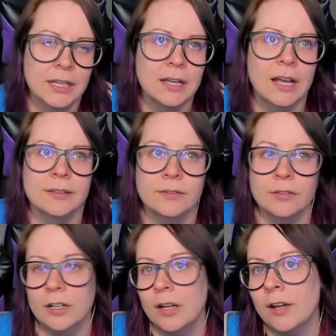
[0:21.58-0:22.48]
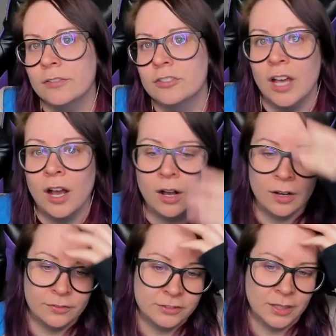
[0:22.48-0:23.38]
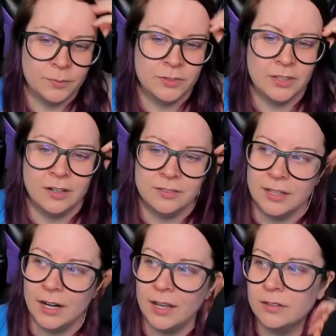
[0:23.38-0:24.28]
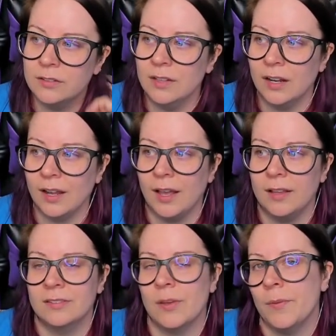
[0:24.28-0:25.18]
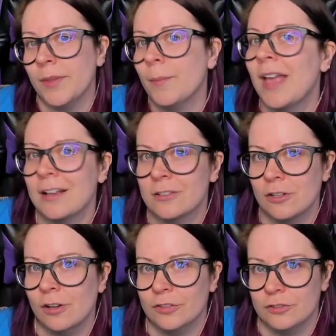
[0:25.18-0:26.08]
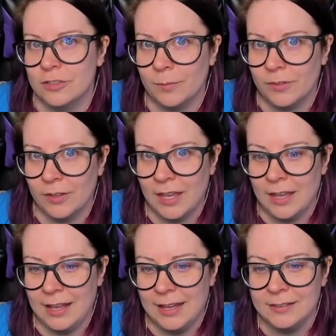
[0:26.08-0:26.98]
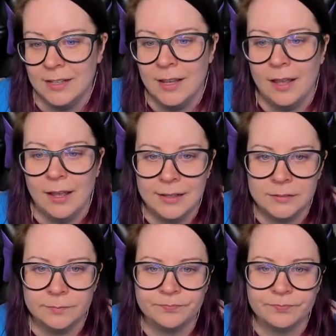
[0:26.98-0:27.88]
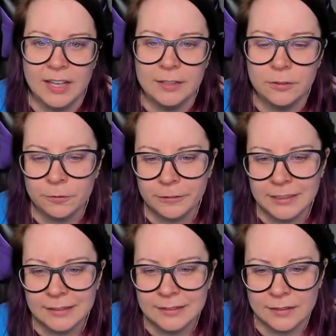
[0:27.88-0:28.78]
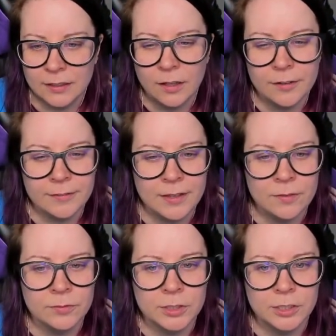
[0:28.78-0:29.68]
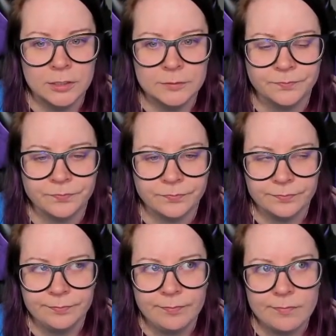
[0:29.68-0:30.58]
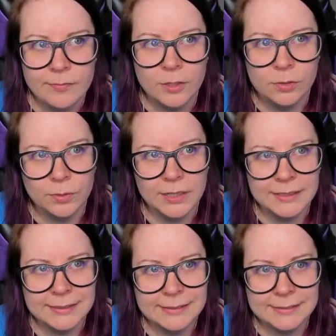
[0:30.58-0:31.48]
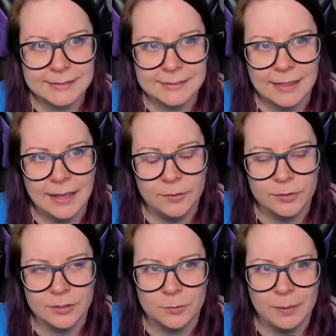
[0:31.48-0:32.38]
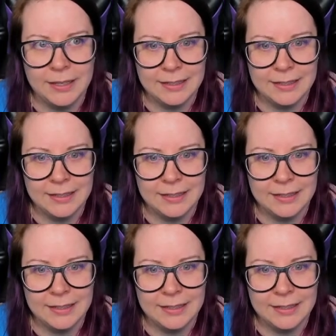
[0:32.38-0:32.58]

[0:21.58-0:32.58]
Uh, there were a lot of, uh, of jump scares that I, I, like. Some of them I actually also jumped uh, at. Um, I do feel that a lot of them were quite how to explain.